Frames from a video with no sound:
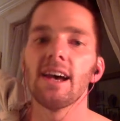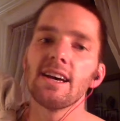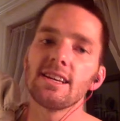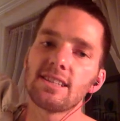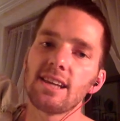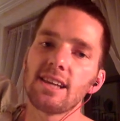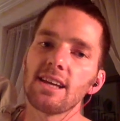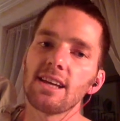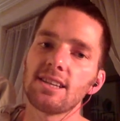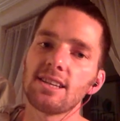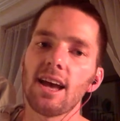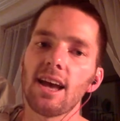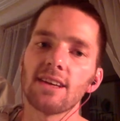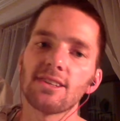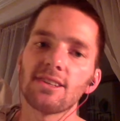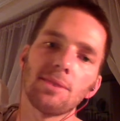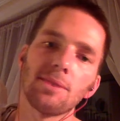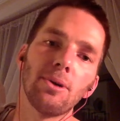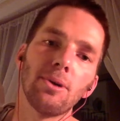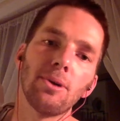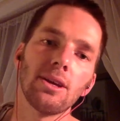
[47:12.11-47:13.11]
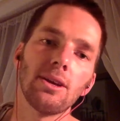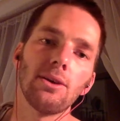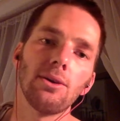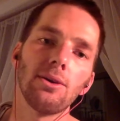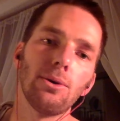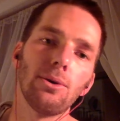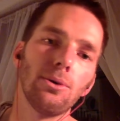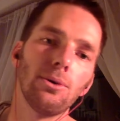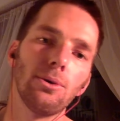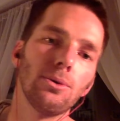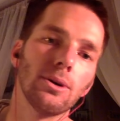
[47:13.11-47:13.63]
Staci, as somebody
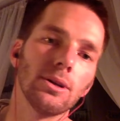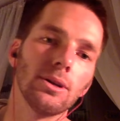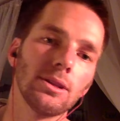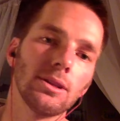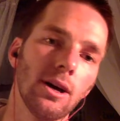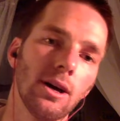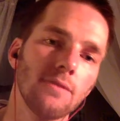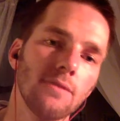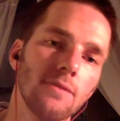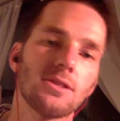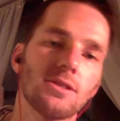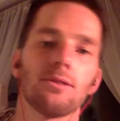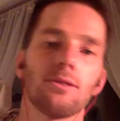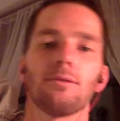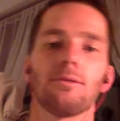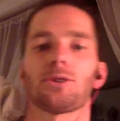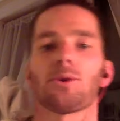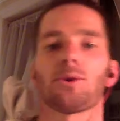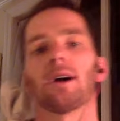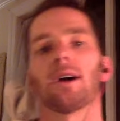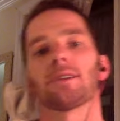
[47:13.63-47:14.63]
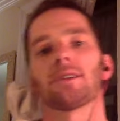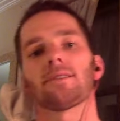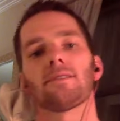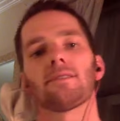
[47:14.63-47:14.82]
who loves to squat,